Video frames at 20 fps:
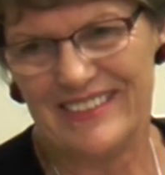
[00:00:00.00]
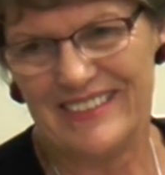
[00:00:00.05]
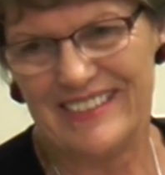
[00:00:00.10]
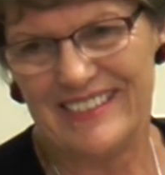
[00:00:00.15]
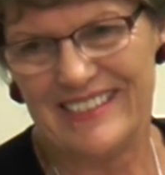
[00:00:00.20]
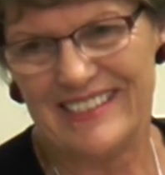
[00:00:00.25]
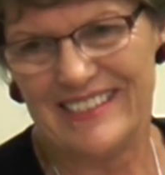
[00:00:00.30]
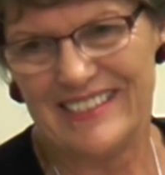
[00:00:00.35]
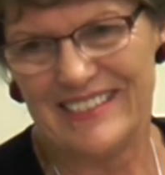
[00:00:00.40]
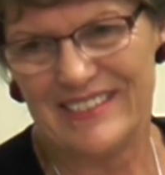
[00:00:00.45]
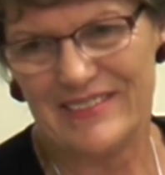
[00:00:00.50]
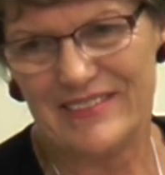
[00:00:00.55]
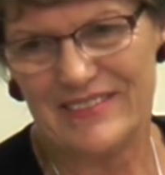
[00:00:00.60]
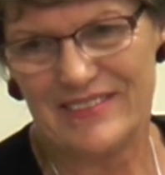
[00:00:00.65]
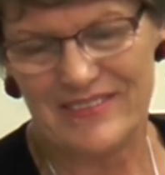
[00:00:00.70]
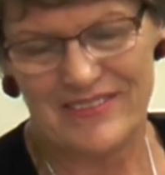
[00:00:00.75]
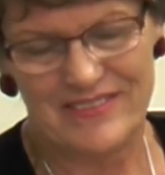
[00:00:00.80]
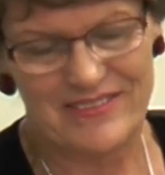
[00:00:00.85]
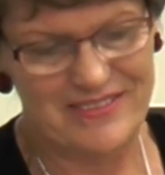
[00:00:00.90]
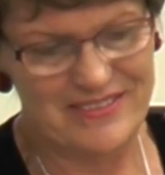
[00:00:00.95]
And then,
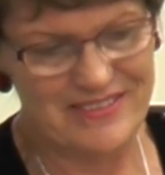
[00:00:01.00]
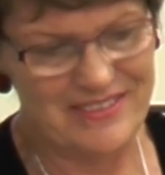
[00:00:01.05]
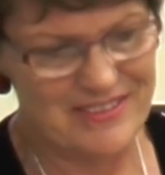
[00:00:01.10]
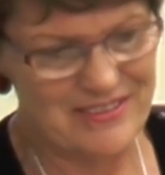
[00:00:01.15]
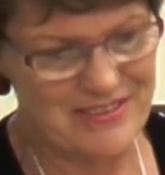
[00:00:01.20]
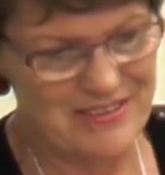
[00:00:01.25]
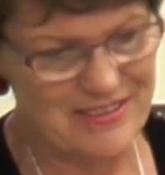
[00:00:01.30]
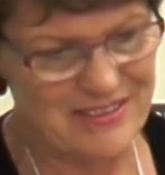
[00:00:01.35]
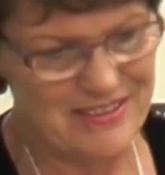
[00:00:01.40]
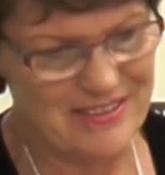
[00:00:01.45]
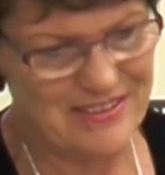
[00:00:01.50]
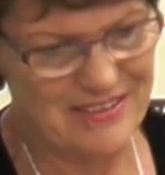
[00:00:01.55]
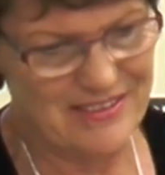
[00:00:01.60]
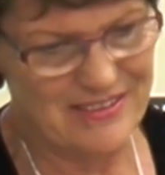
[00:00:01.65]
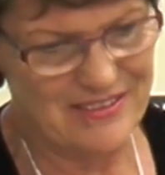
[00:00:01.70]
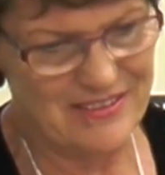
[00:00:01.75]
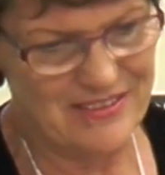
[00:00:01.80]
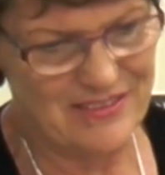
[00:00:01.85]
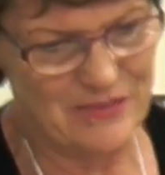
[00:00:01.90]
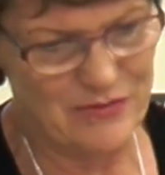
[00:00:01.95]

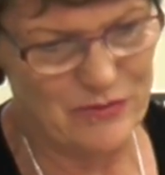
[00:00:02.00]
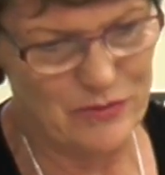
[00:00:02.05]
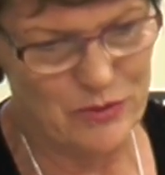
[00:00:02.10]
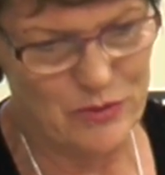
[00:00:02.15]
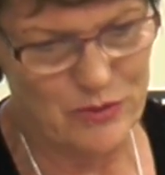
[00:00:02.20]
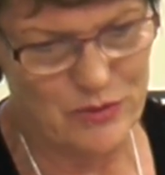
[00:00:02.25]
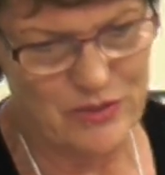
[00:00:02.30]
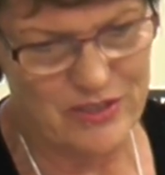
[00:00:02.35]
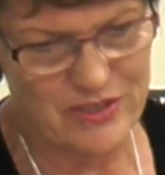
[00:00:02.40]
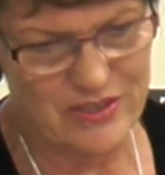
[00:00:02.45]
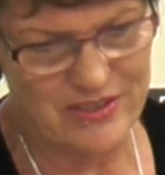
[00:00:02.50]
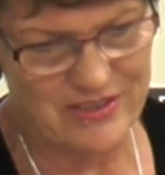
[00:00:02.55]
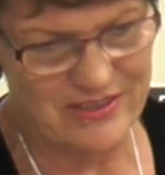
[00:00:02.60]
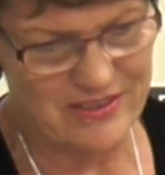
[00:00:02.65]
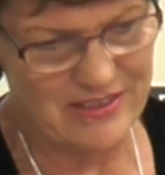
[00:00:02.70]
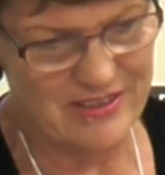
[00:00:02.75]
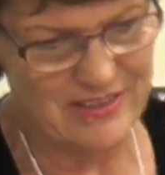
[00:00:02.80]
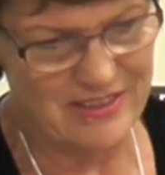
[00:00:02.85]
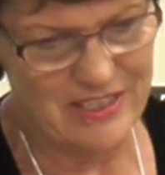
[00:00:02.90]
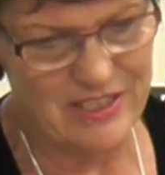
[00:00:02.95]
of course,
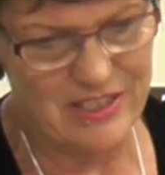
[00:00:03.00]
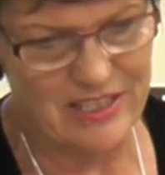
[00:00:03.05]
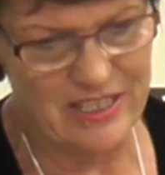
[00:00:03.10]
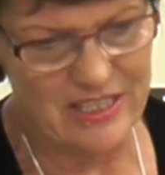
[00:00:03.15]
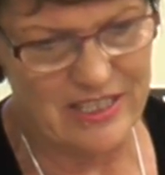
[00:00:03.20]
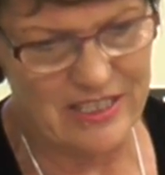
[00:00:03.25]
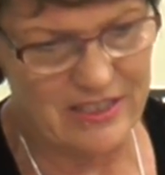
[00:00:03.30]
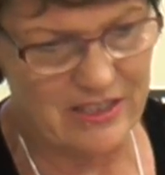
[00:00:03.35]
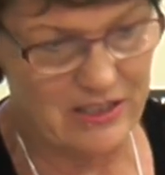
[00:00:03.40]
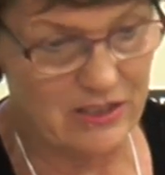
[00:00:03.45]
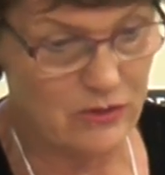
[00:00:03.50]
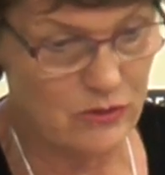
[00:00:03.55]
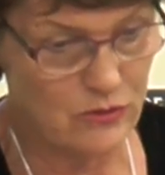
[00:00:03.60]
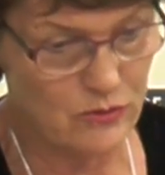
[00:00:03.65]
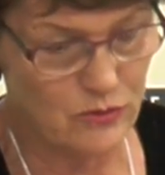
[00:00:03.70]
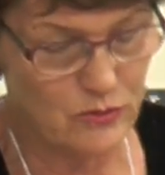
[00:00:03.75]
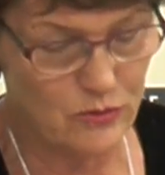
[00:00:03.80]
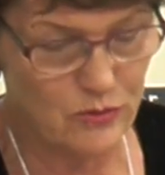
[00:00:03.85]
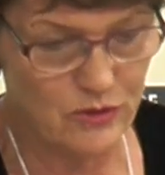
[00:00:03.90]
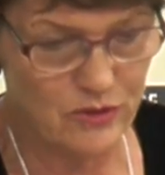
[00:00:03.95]
then they had another
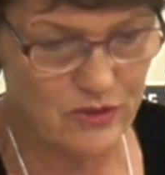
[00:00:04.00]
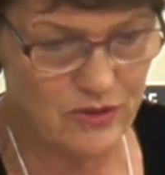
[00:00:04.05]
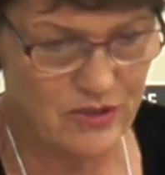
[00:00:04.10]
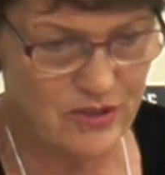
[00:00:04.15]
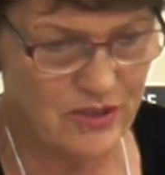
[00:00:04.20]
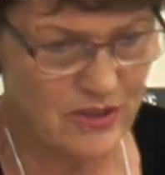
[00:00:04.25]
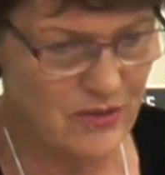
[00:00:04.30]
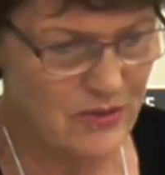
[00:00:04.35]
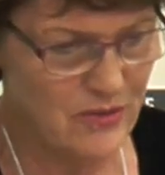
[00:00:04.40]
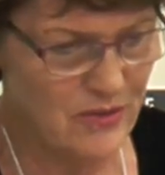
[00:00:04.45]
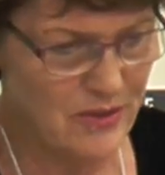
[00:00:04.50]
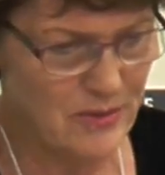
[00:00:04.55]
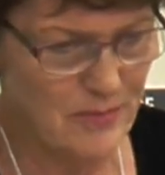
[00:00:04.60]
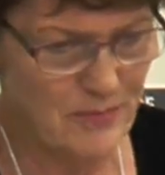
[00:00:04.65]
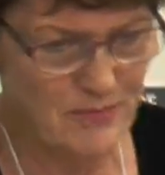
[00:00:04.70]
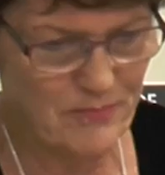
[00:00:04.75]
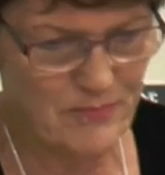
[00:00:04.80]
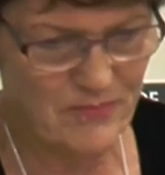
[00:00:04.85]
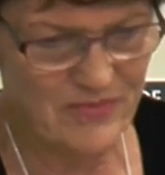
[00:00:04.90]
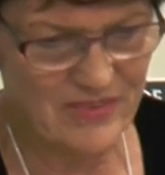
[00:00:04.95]
little daughter, so
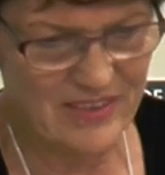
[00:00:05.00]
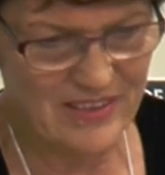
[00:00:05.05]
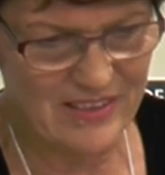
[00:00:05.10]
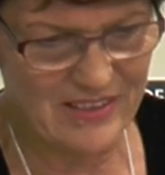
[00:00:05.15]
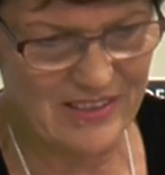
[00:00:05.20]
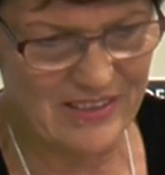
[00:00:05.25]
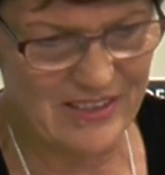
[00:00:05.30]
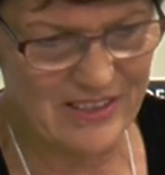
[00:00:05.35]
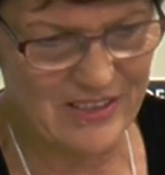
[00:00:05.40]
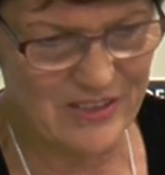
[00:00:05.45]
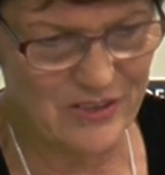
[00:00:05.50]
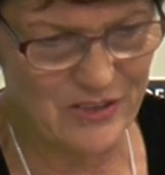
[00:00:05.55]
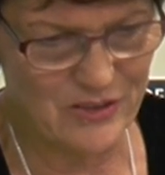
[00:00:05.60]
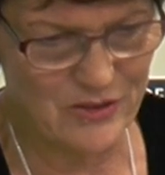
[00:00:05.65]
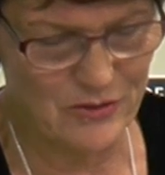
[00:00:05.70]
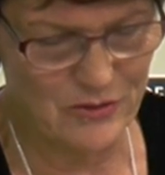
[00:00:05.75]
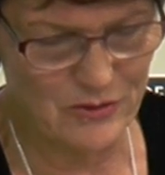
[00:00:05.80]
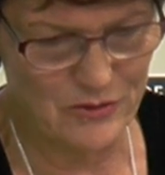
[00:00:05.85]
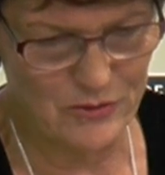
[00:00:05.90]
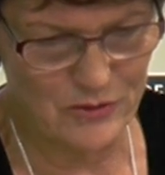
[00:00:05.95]
they had the two
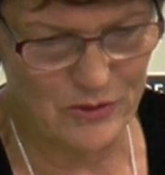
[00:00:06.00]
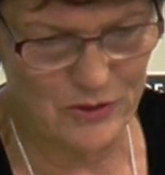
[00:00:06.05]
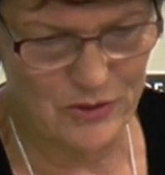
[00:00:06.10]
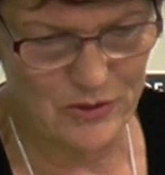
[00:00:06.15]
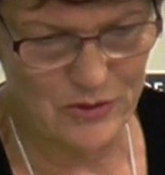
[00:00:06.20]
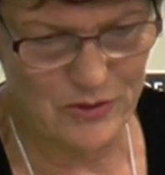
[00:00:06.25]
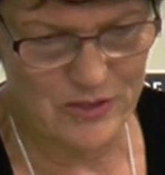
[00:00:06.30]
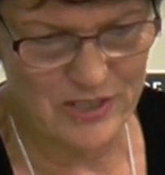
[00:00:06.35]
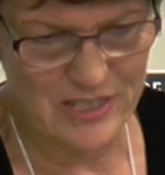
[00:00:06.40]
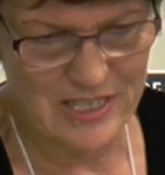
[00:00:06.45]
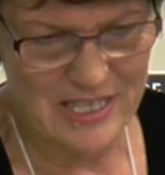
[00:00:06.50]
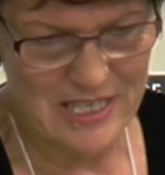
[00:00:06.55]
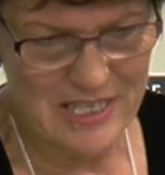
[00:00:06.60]
little girls.